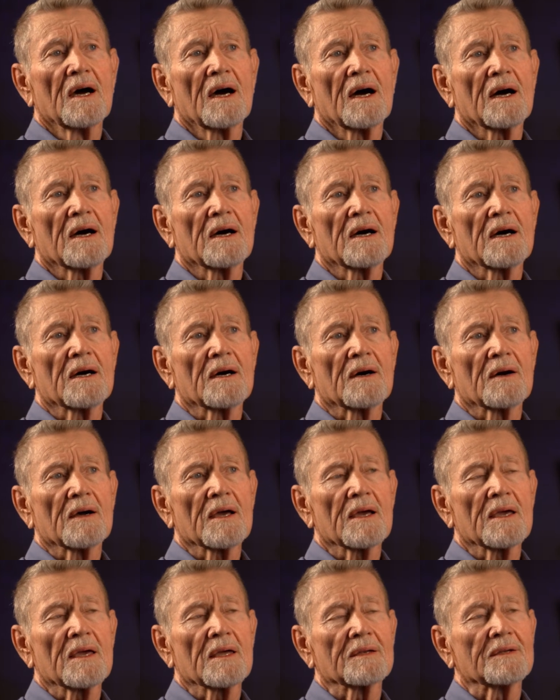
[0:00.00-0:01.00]

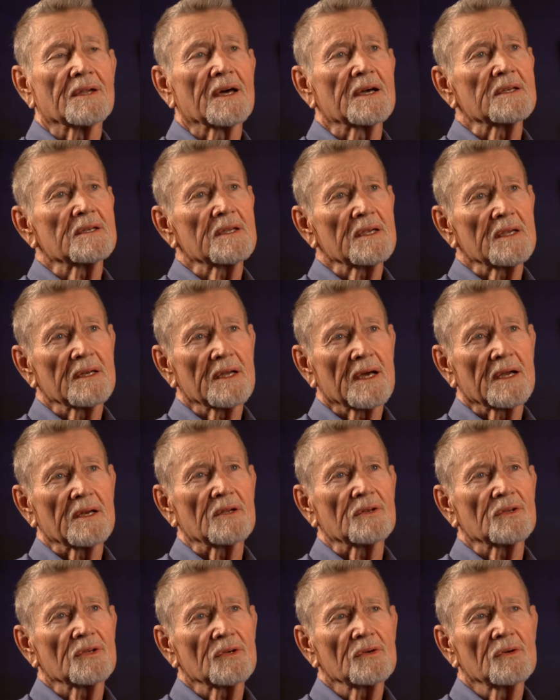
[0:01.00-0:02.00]
in
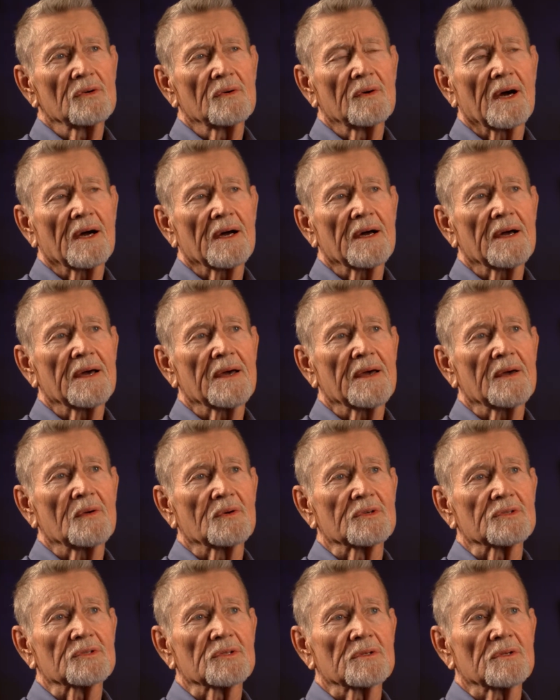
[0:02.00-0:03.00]
1992, I
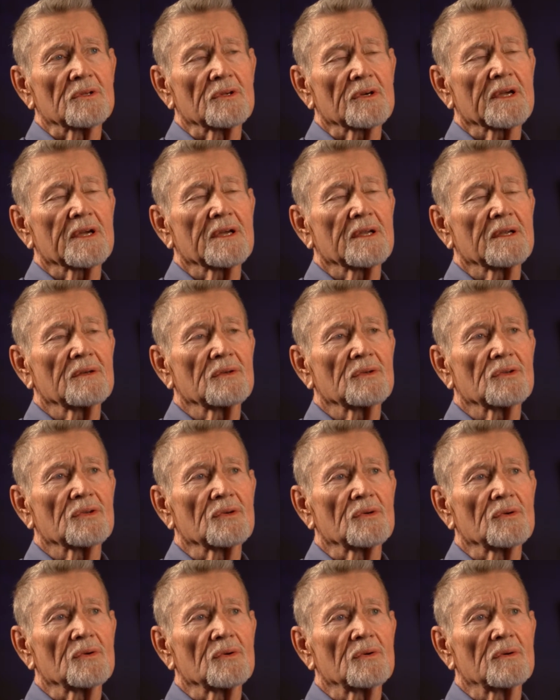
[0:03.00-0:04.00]
was looking
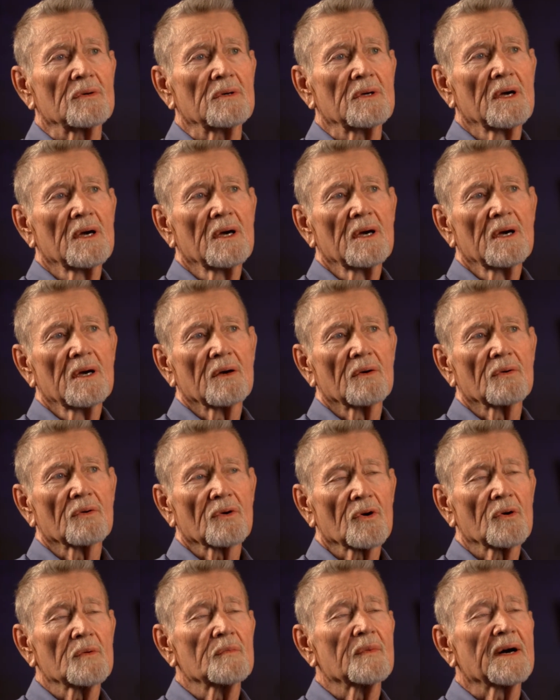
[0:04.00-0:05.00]
to
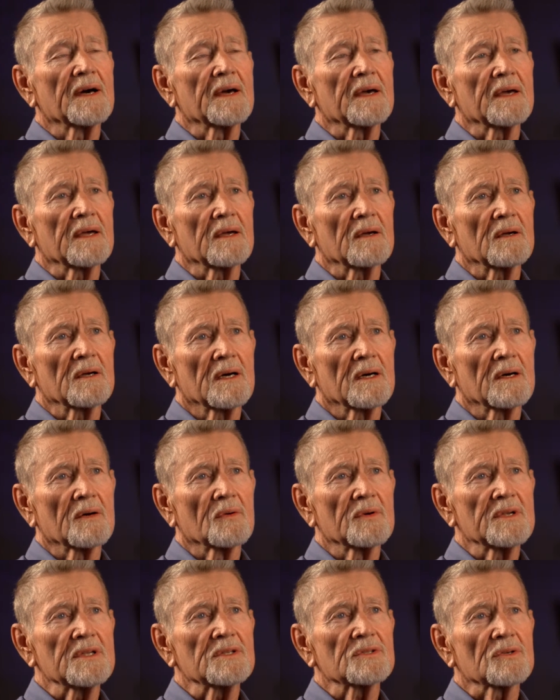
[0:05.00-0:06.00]
grow my
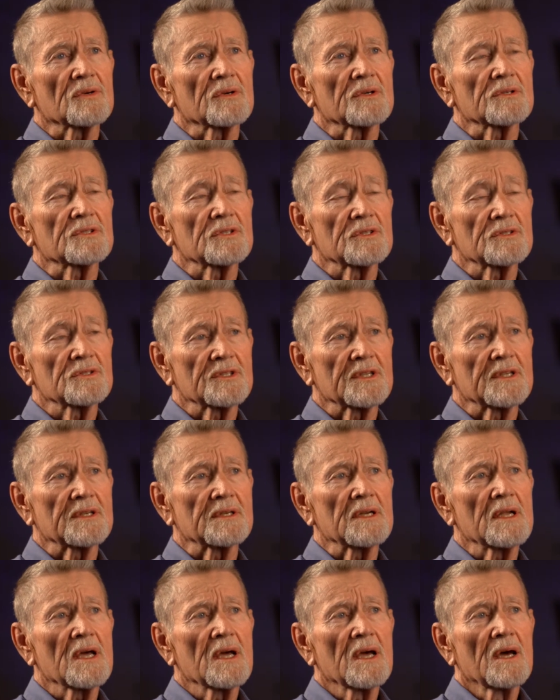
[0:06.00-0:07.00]
resources
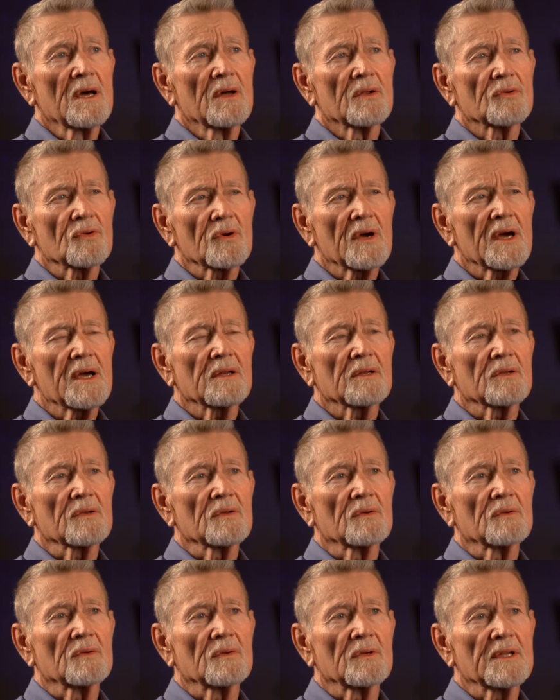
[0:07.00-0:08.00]
and try
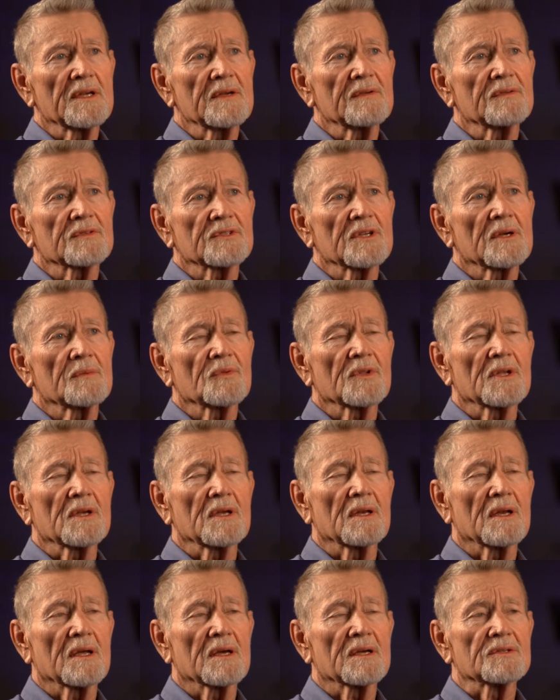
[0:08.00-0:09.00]
to leave
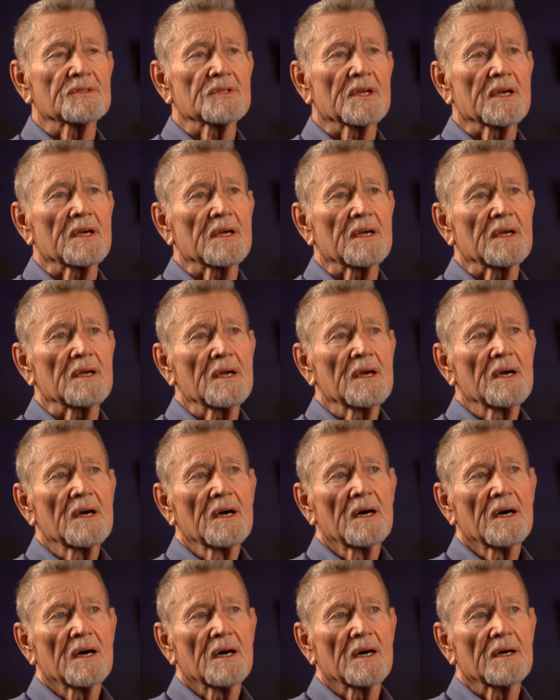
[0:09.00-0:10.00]
something as a
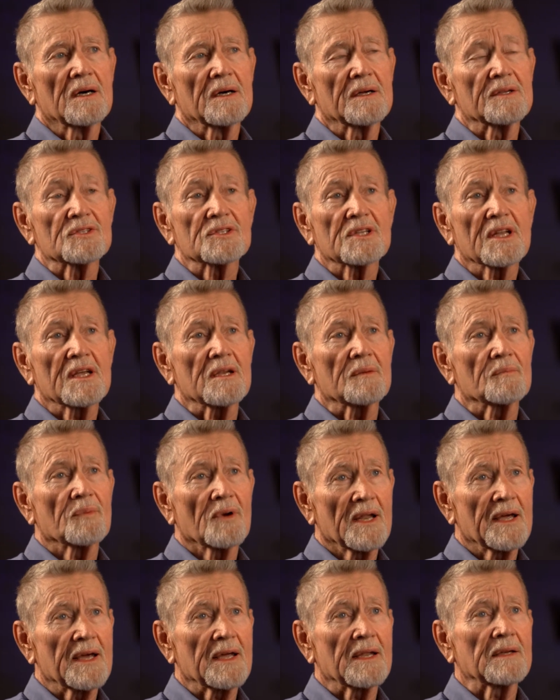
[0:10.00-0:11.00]
estate
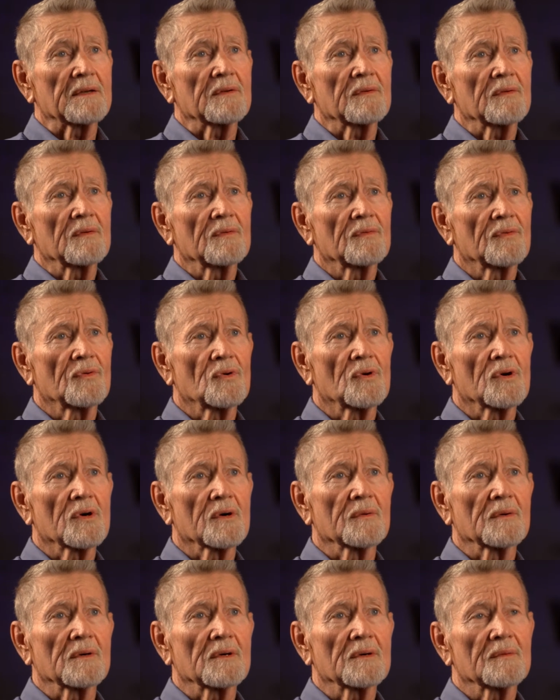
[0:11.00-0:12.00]
plan
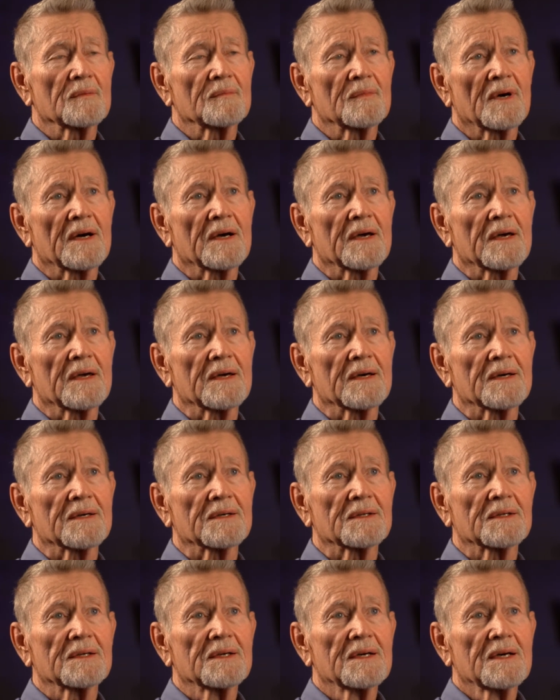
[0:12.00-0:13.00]
for my
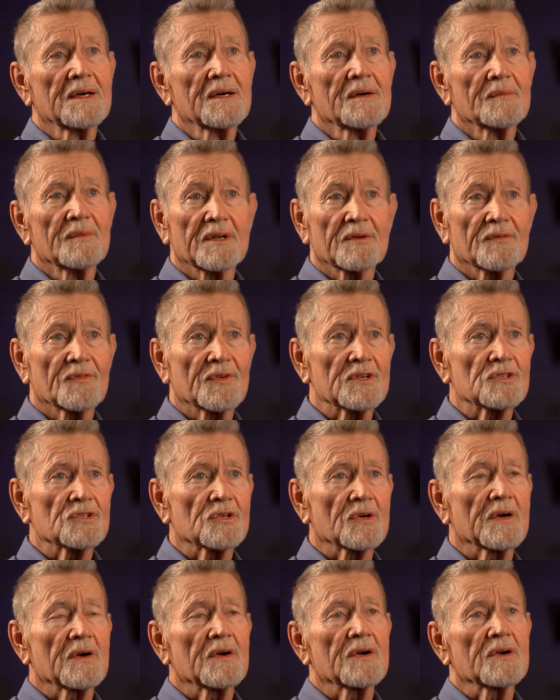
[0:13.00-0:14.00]

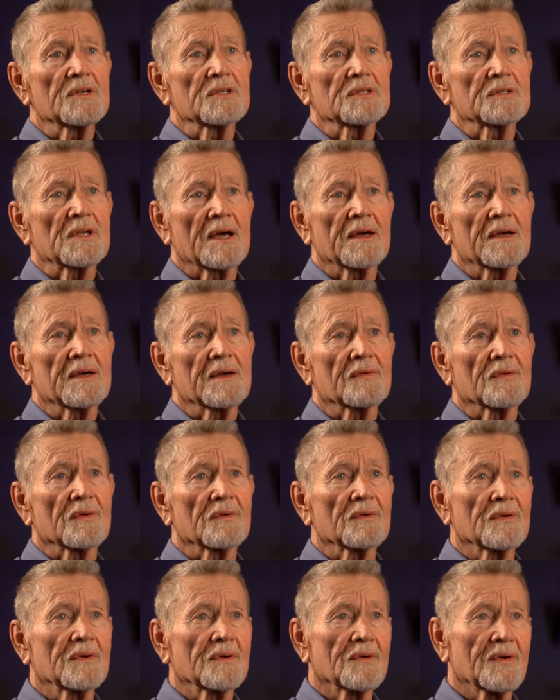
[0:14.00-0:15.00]
beneficiaries. I have
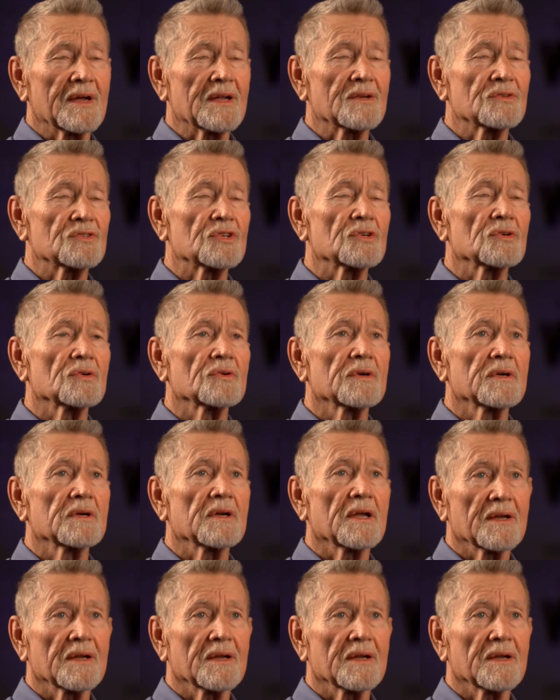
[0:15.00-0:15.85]
grandchildren